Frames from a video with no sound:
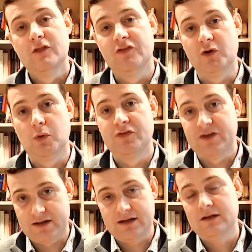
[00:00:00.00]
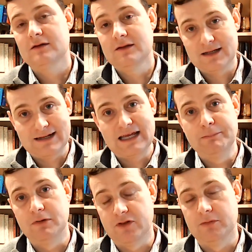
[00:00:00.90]
that would then
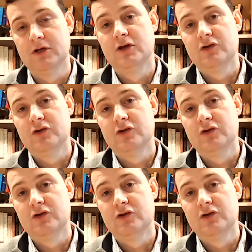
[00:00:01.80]
enable them